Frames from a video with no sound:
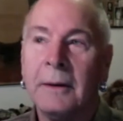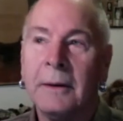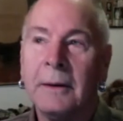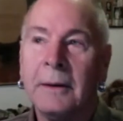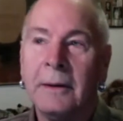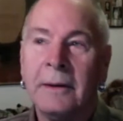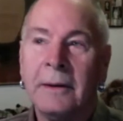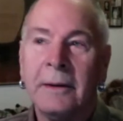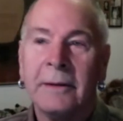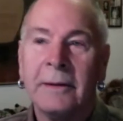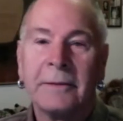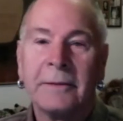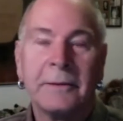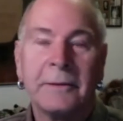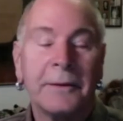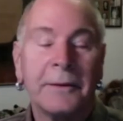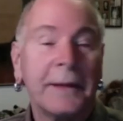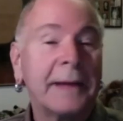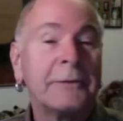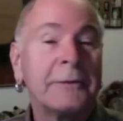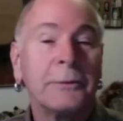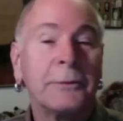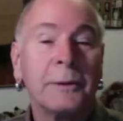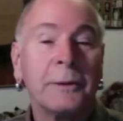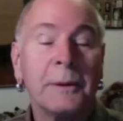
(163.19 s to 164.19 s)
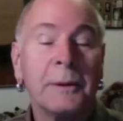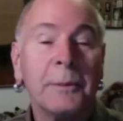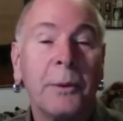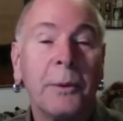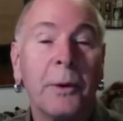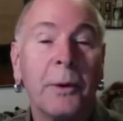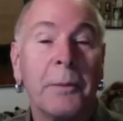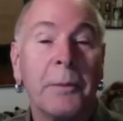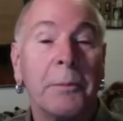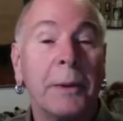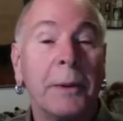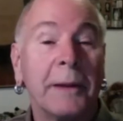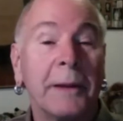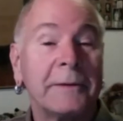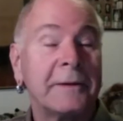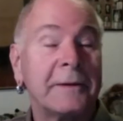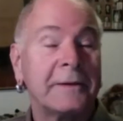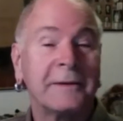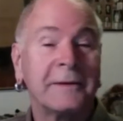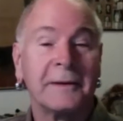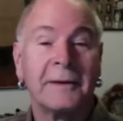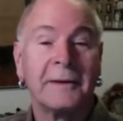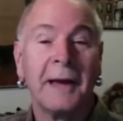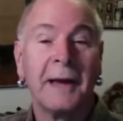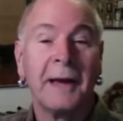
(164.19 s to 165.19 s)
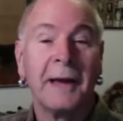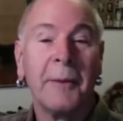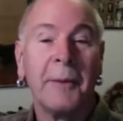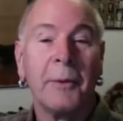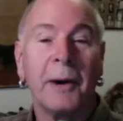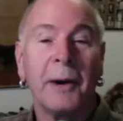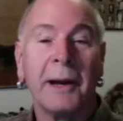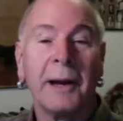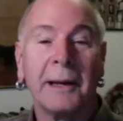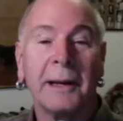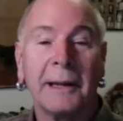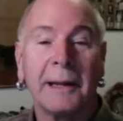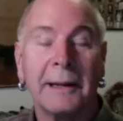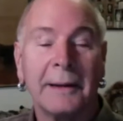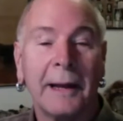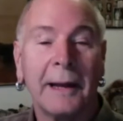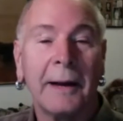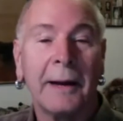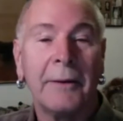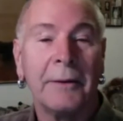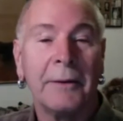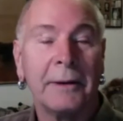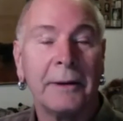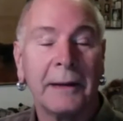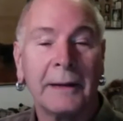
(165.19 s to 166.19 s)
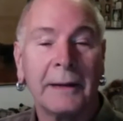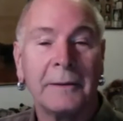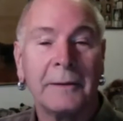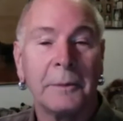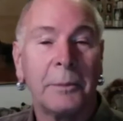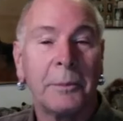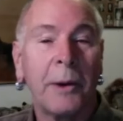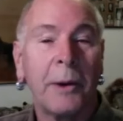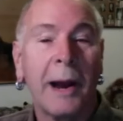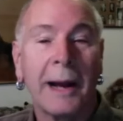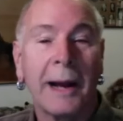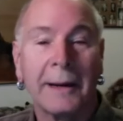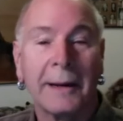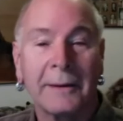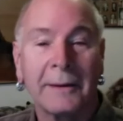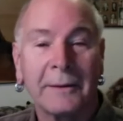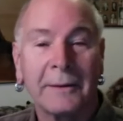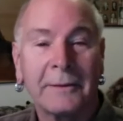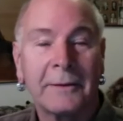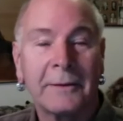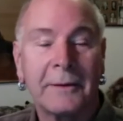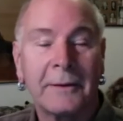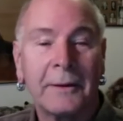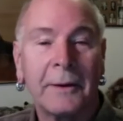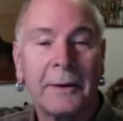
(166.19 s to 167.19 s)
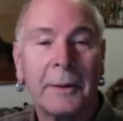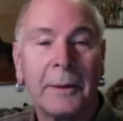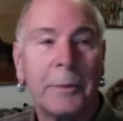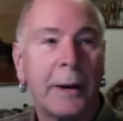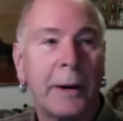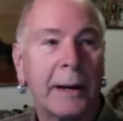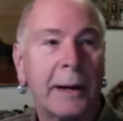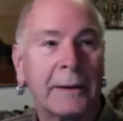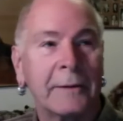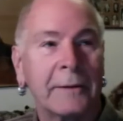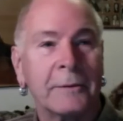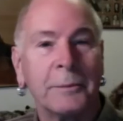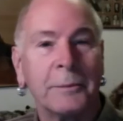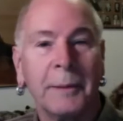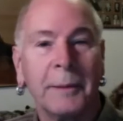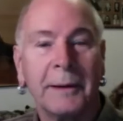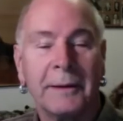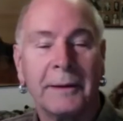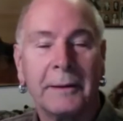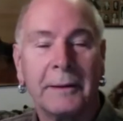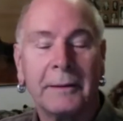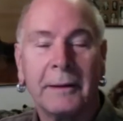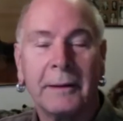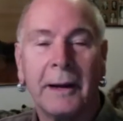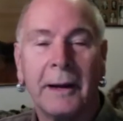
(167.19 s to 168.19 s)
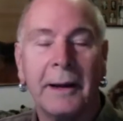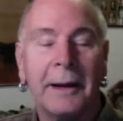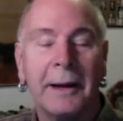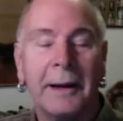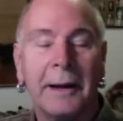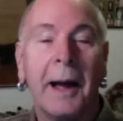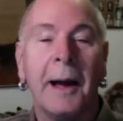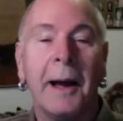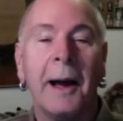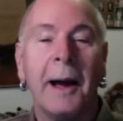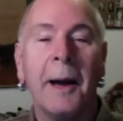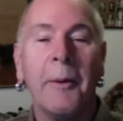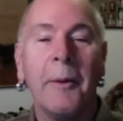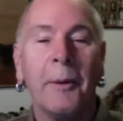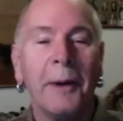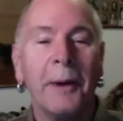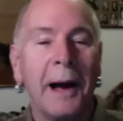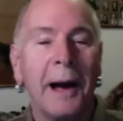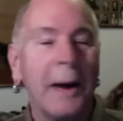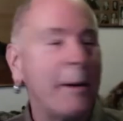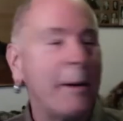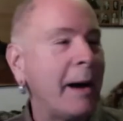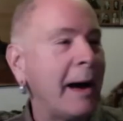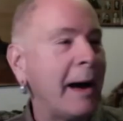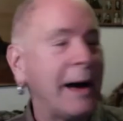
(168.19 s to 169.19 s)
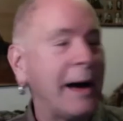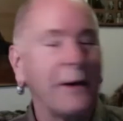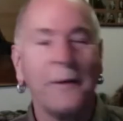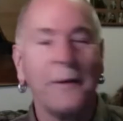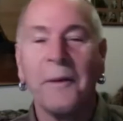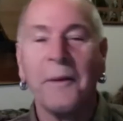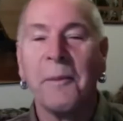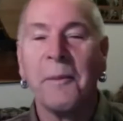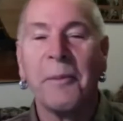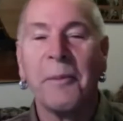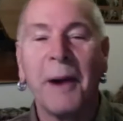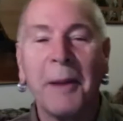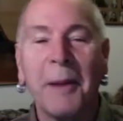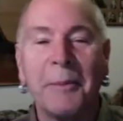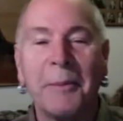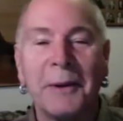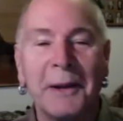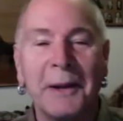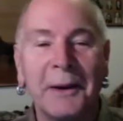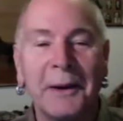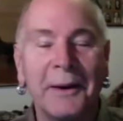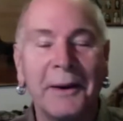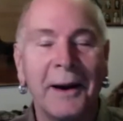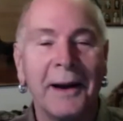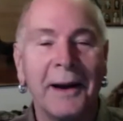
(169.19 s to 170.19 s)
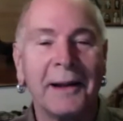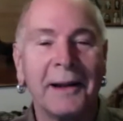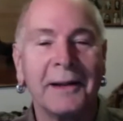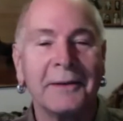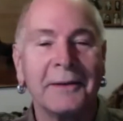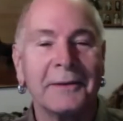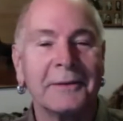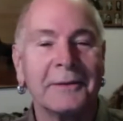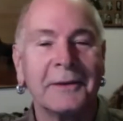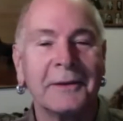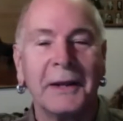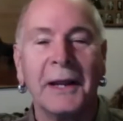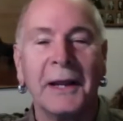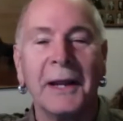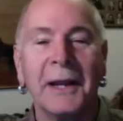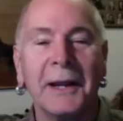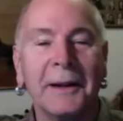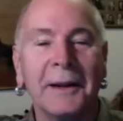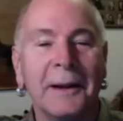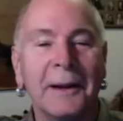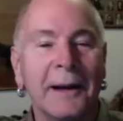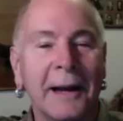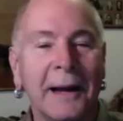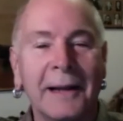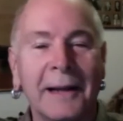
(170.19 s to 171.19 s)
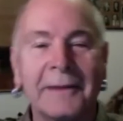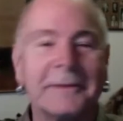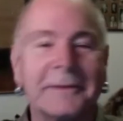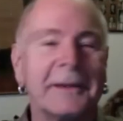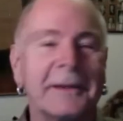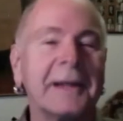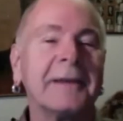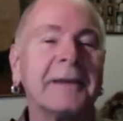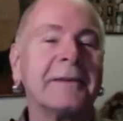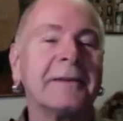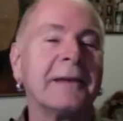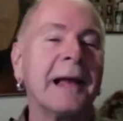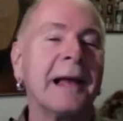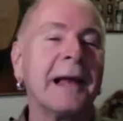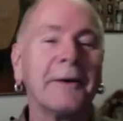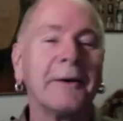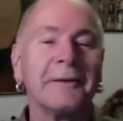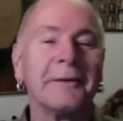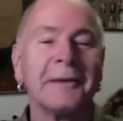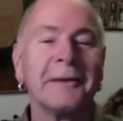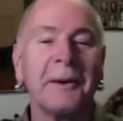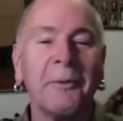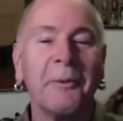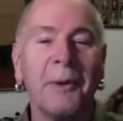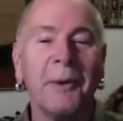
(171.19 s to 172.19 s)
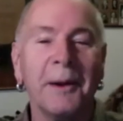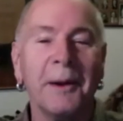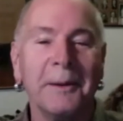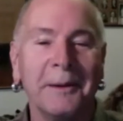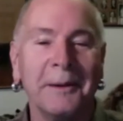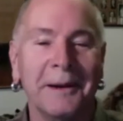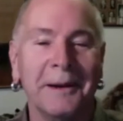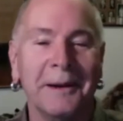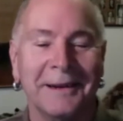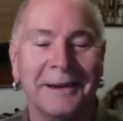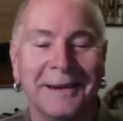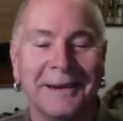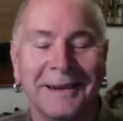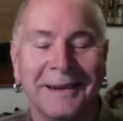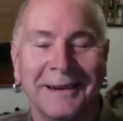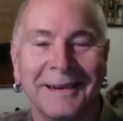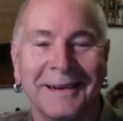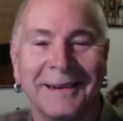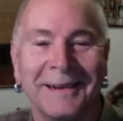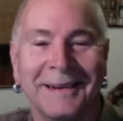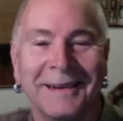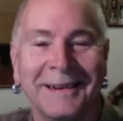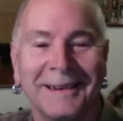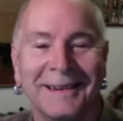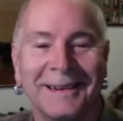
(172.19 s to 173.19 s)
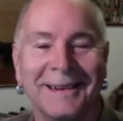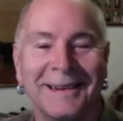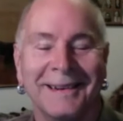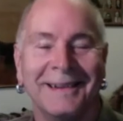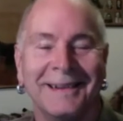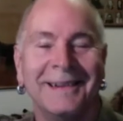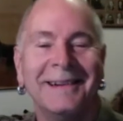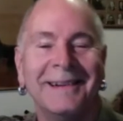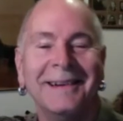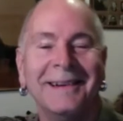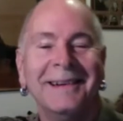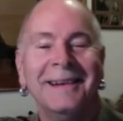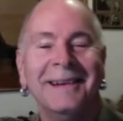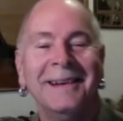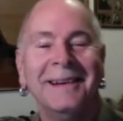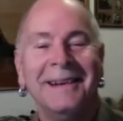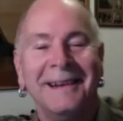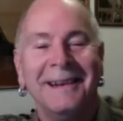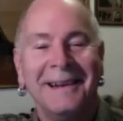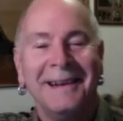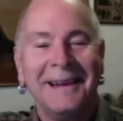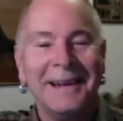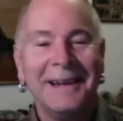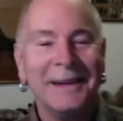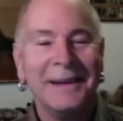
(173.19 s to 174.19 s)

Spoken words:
Yeah. So that's really important. Plus, it's a time where I get out and get to practice too. I practice out on the property here. I can sing as loud as I want. Yeah. Yeah.